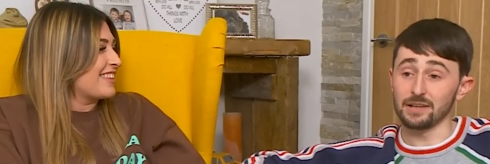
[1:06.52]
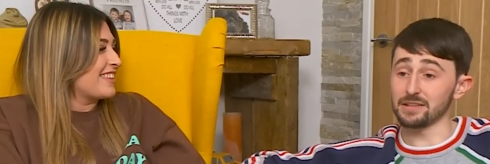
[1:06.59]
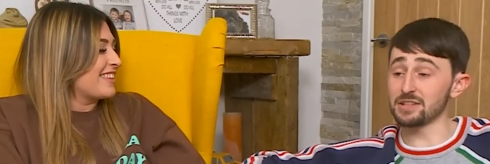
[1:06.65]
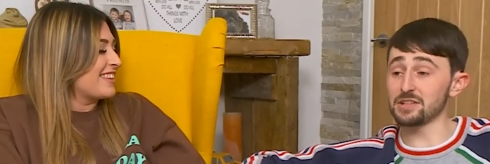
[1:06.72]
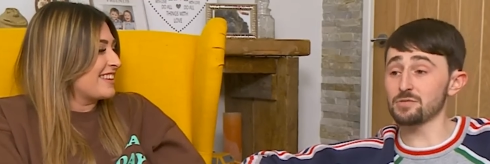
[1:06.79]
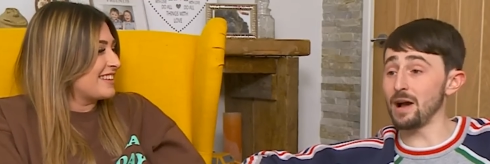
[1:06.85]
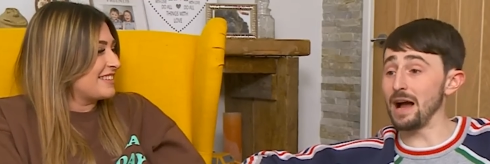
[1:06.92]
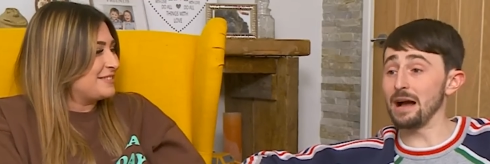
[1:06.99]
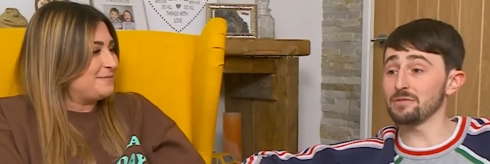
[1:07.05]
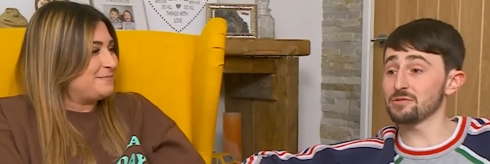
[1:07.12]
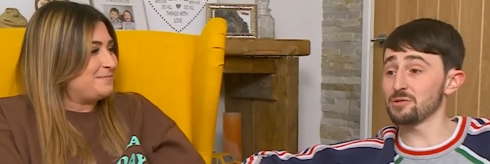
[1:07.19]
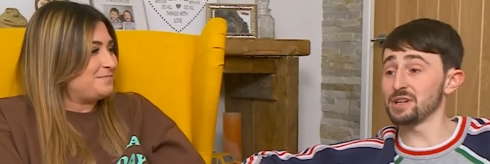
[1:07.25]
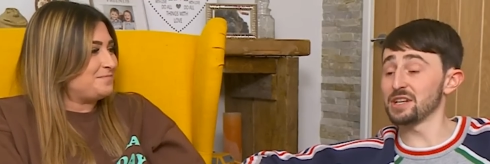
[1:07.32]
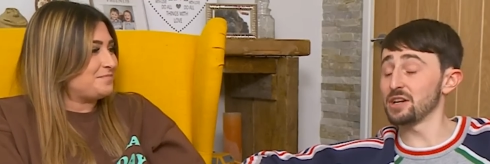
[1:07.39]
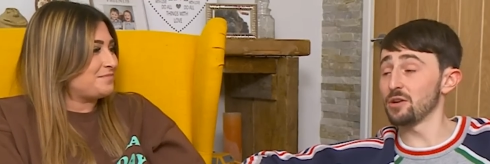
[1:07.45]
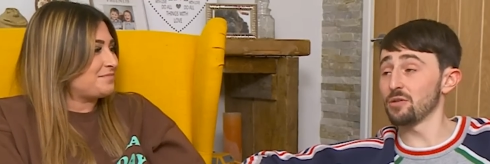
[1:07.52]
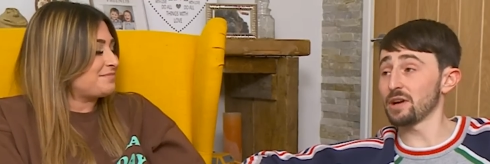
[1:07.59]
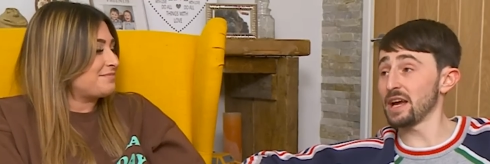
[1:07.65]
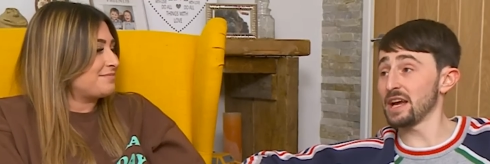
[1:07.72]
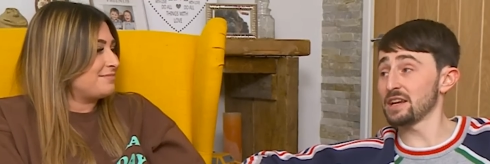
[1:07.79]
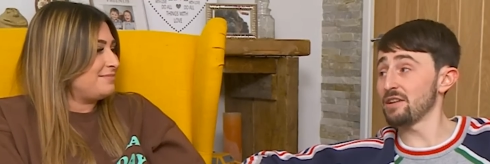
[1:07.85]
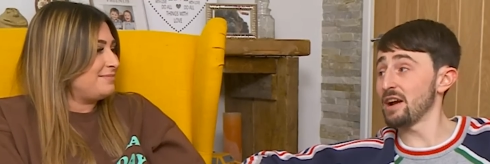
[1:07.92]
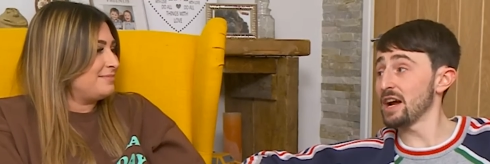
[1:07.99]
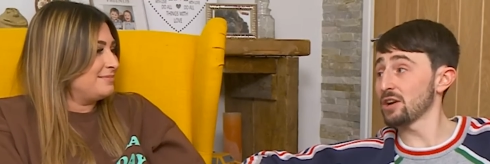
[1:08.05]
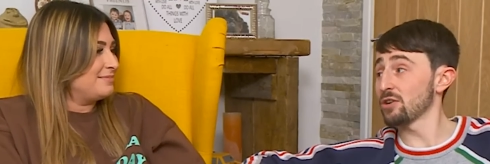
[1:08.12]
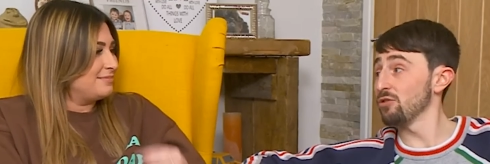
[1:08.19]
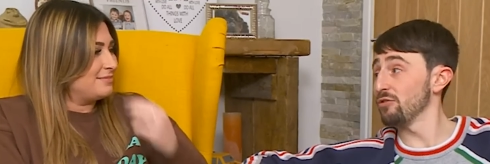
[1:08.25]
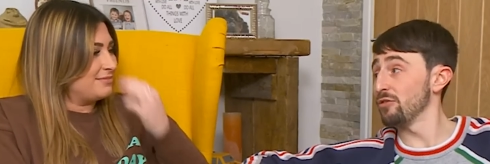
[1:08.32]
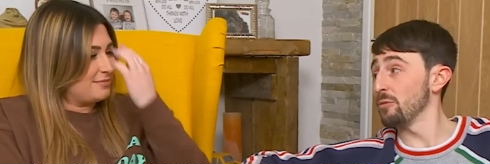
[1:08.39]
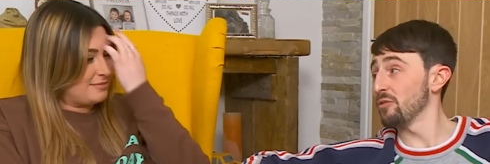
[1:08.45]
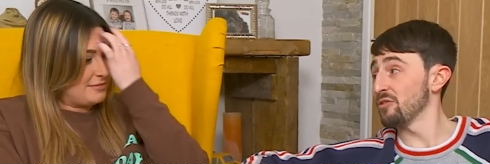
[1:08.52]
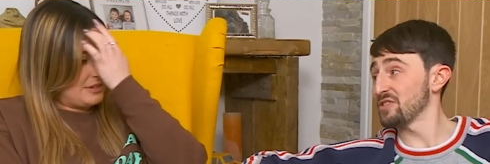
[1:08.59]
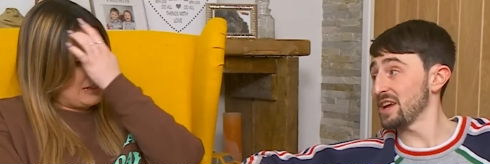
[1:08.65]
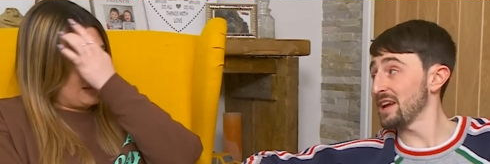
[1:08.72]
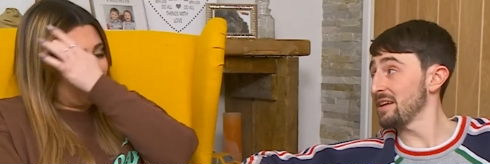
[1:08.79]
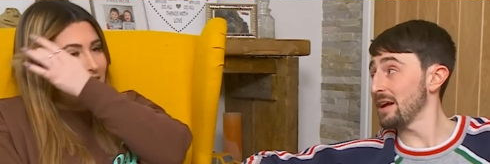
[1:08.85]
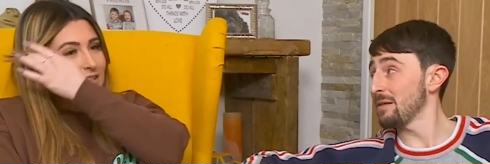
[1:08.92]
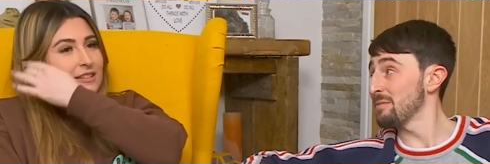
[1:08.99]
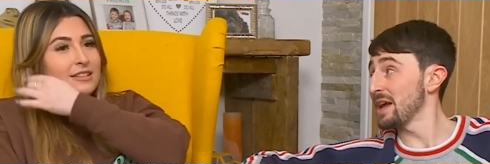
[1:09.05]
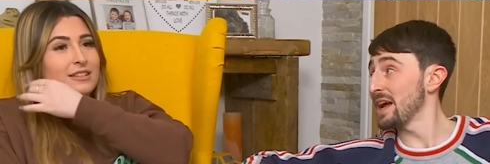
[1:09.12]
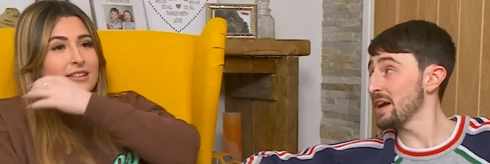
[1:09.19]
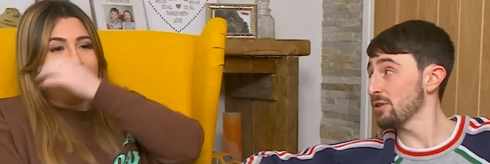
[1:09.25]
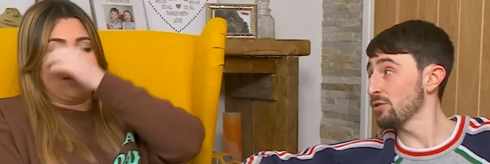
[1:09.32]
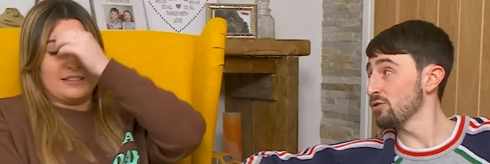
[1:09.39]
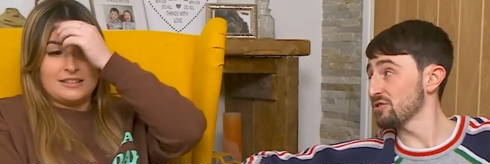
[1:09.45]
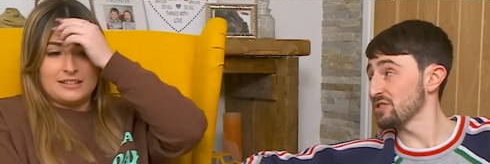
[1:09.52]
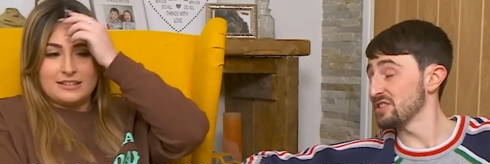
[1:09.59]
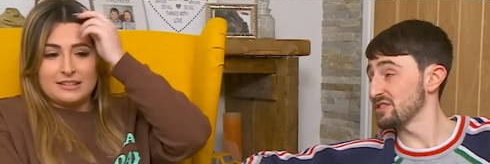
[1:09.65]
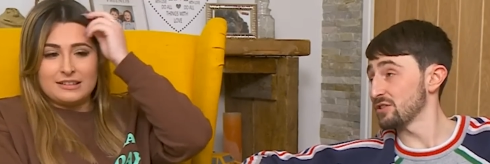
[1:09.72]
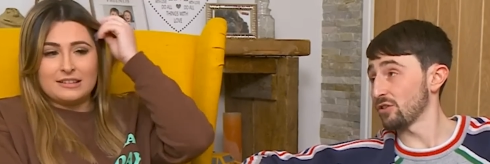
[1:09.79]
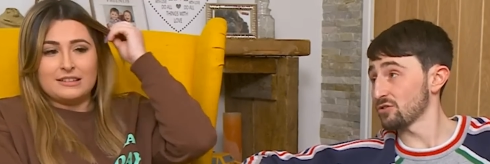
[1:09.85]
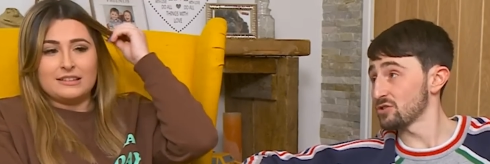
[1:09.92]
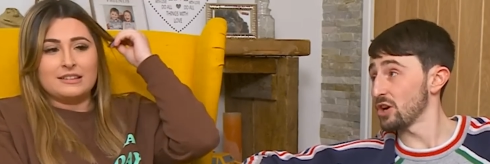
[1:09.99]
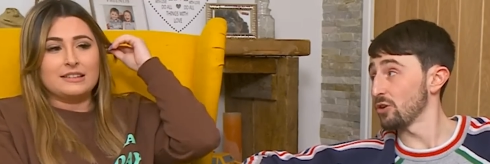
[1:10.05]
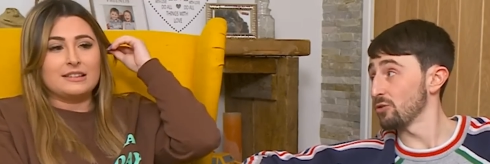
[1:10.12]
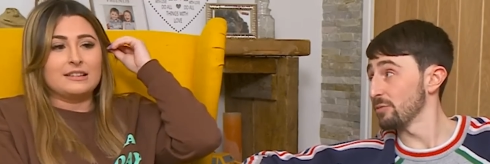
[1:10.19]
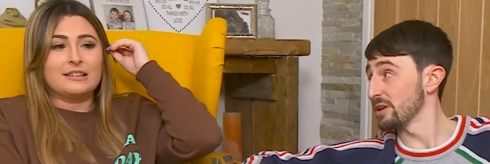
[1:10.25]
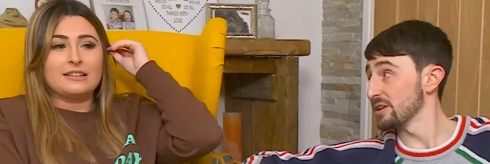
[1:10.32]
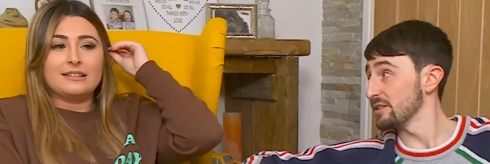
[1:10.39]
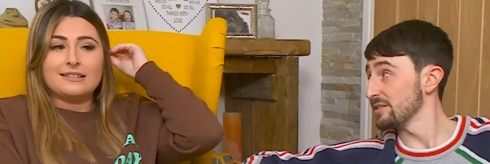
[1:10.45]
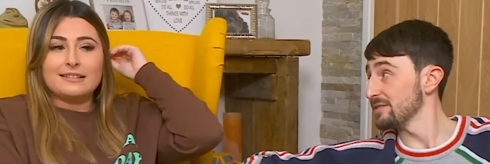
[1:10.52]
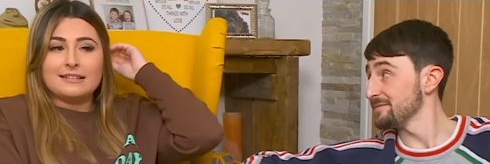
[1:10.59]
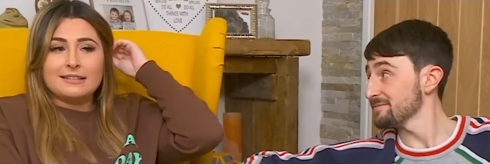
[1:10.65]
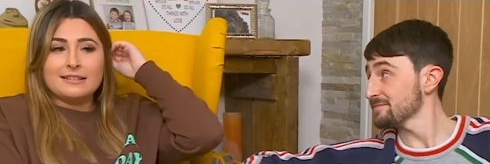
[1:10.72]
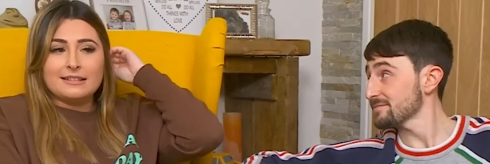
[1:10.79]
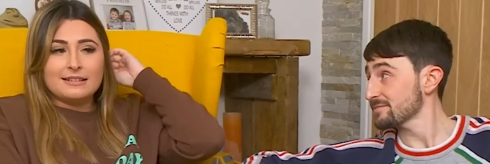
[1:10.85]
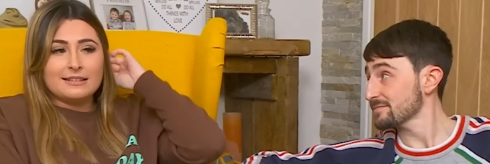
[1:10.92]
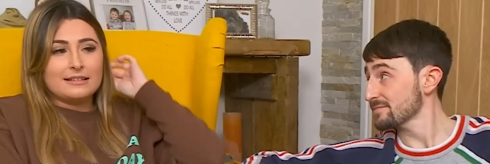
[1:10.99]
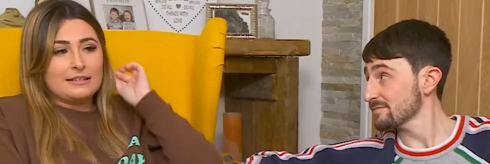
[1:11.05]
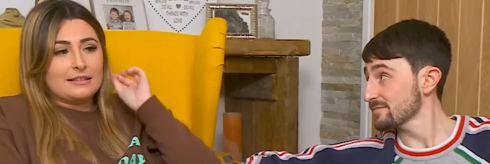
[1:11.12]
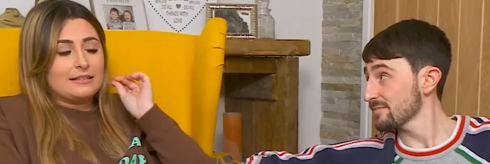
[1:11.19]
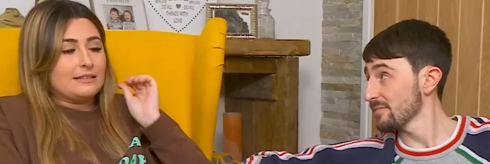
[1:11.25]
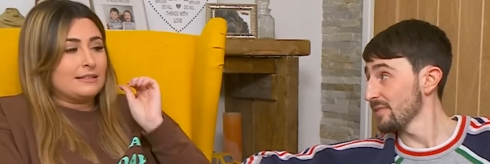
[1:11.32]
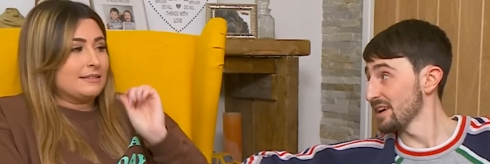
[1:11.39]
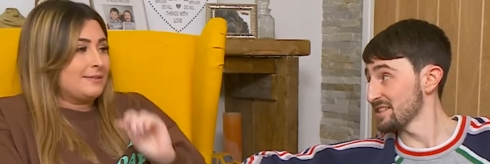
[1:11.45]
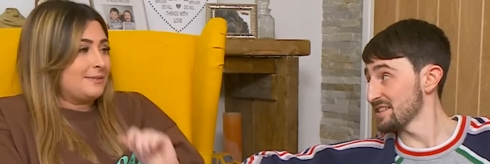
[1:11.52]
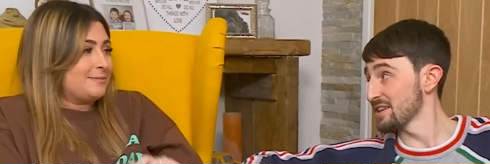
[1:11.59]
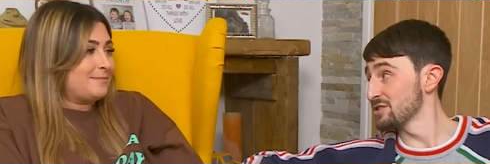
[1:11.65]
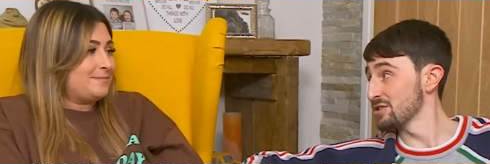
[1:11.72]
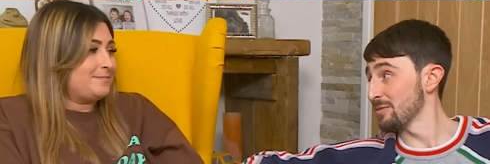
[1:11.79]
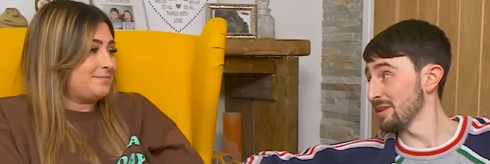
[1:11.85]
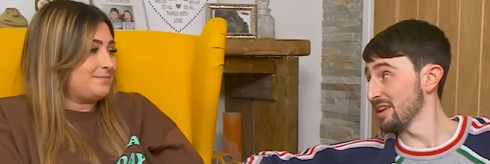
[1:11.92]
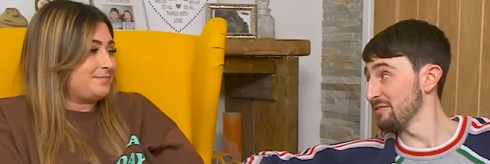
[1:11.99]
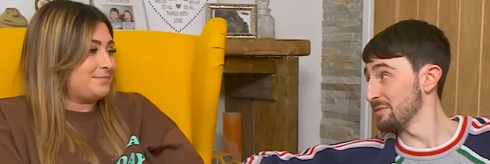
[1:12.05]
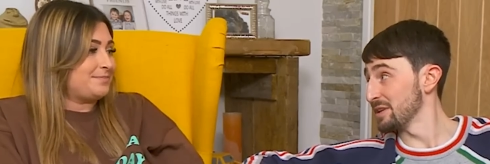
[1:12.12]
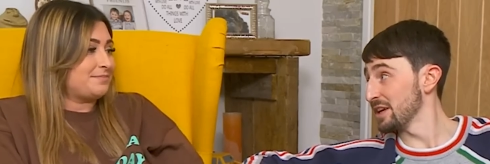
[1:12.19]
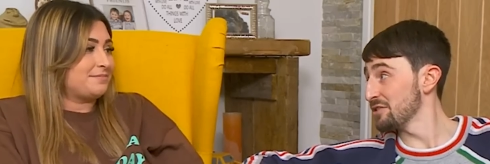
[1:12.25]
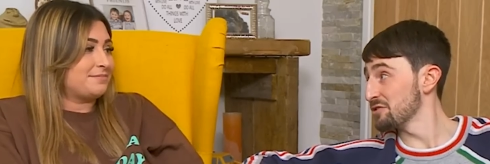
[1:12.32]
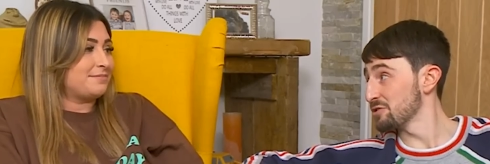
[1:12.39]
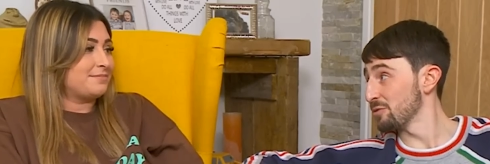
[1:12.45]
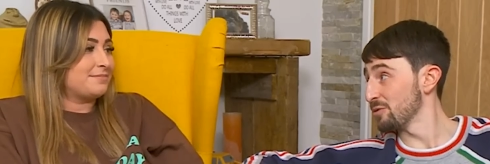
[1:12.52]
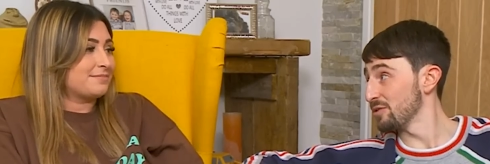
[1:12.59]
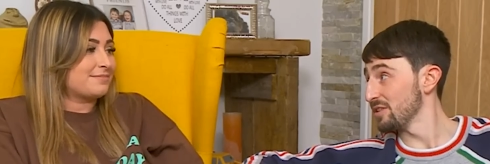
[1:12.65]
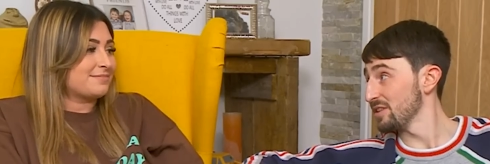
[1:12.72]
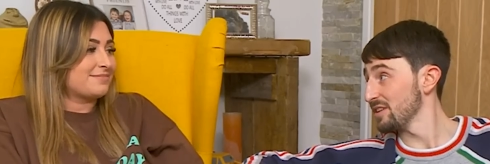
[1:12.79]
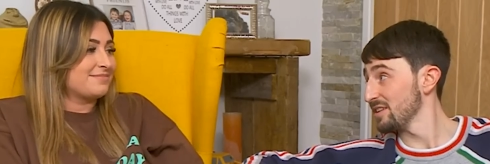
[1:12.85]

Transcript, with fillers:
Speaker 1: This is what happens when you don't get your hair cut for months. I haven't had my hair cut since October. I said to him, I'll have my usual.